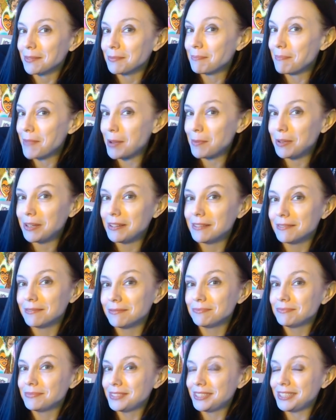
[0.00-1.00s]
Maybe
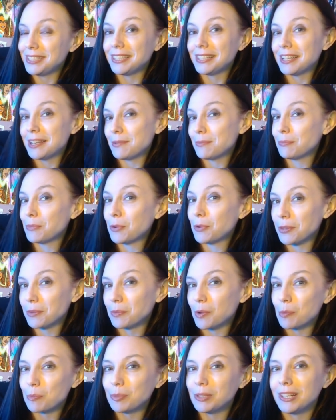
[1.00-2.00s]
seeing it more than
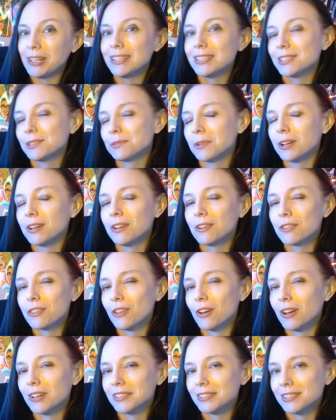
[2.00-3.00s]
one place? What are your
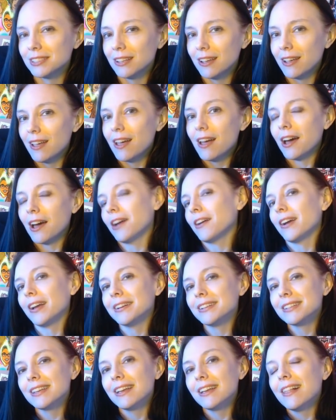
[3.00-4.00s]
thoughts? All
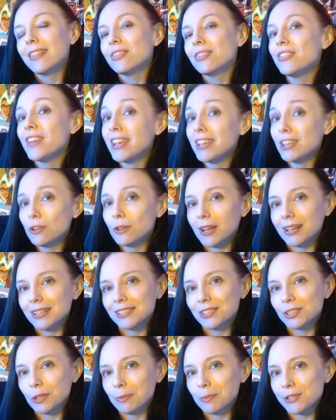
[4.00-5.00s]
right. Thank you
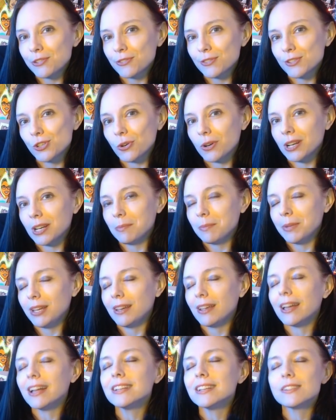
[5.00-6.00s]
guys so much for joining
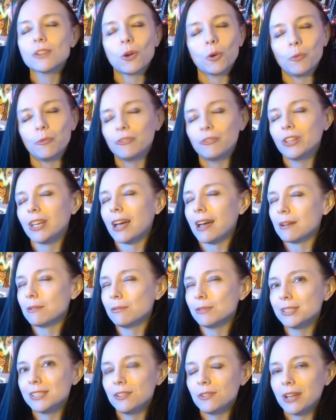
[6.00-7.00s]
me, and hopefully I
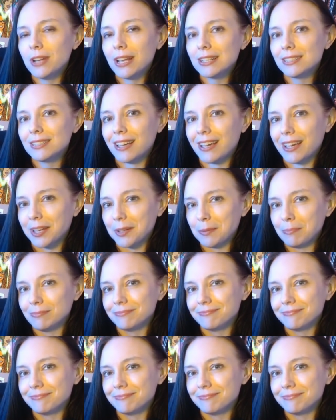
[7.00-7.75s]
will see you next time.